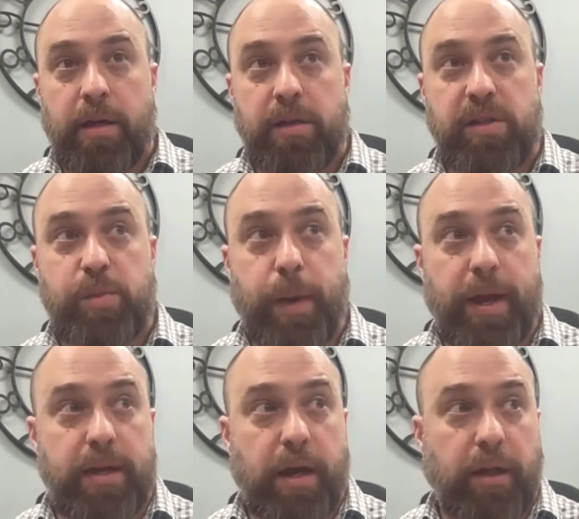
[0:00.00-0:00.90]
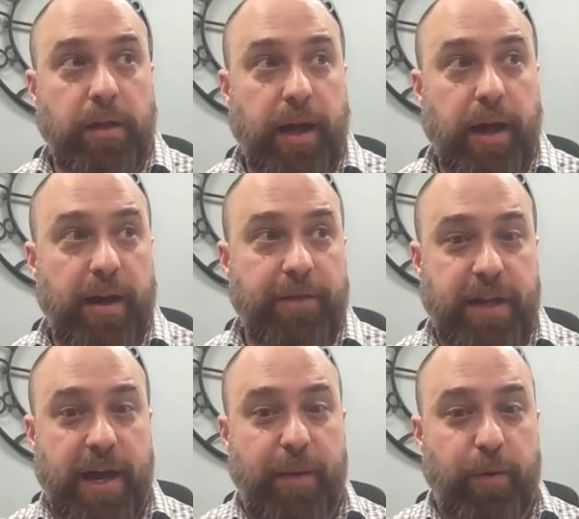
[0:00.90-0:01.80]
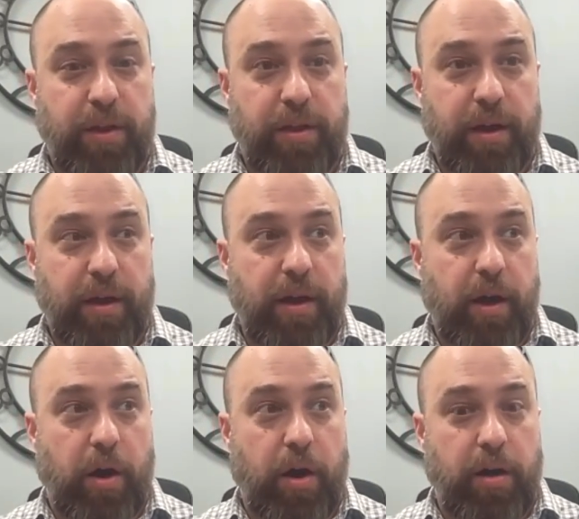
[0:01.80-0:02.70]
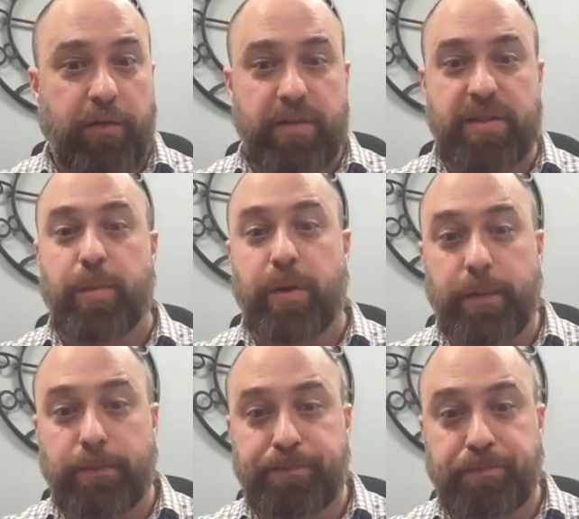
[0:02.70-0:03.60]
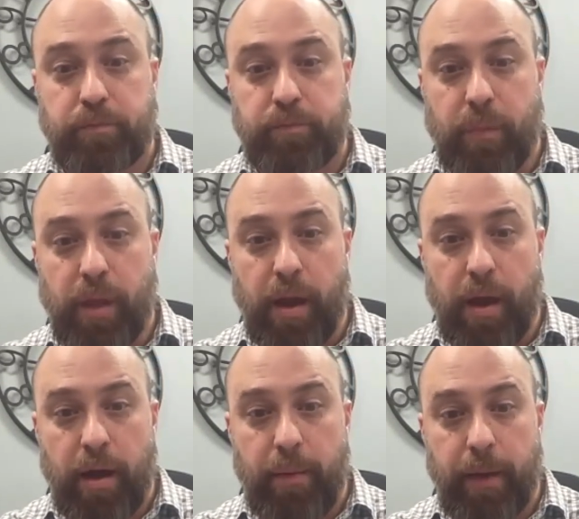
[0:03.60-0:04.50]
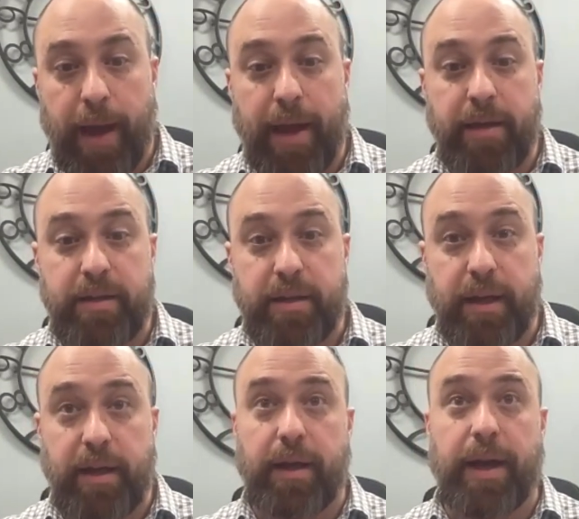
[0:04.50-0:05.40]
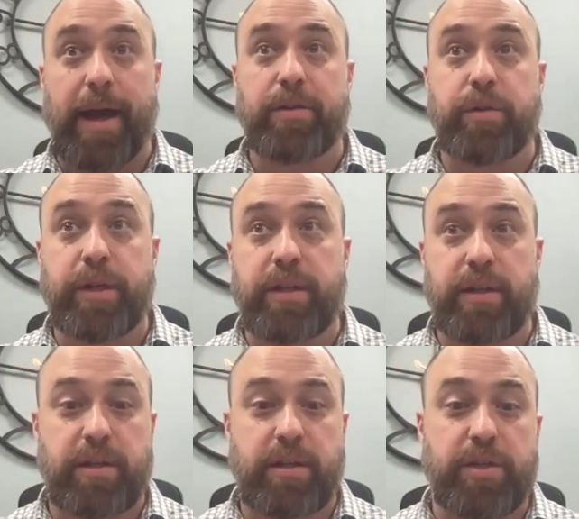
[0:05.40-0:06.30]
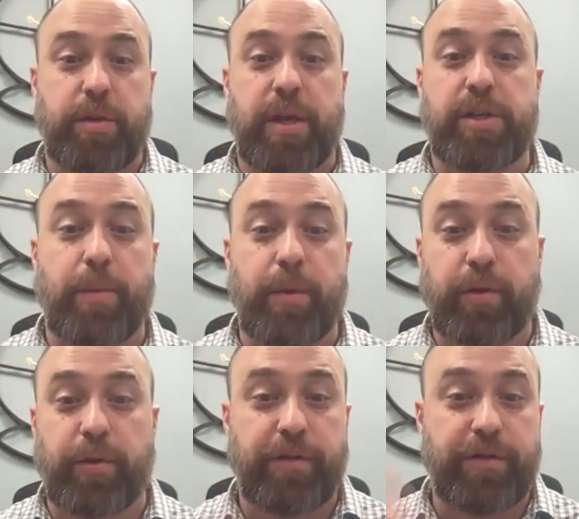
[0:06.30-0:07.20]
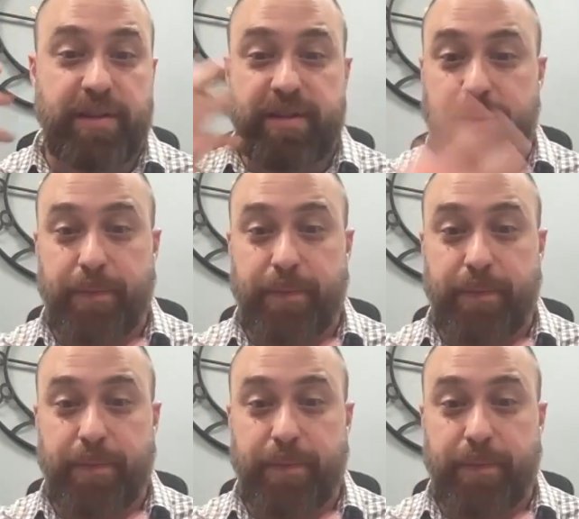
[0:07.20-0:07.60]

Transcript: spend a lot of time with are vestibular, and actually the trigeminal nerve system.